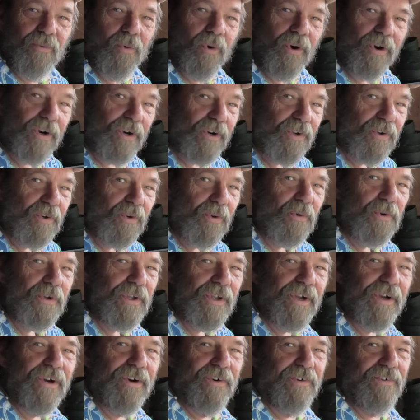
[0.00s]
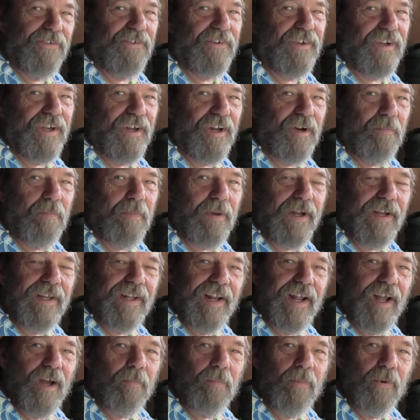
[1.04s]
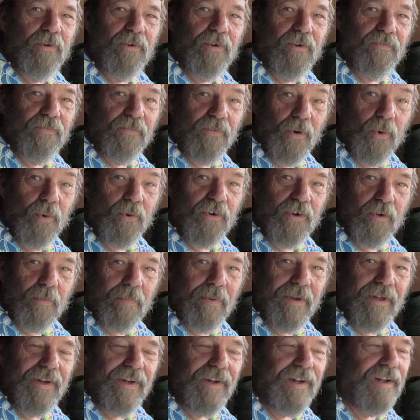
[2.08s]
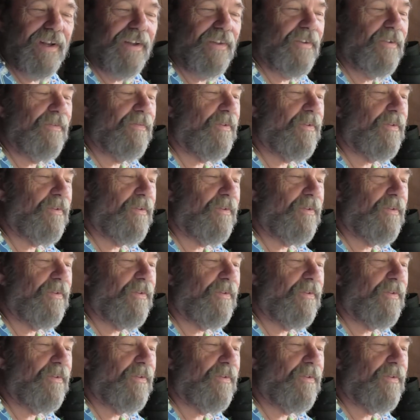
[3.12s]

1 or 2 years to get a pineapple to fruit, depending on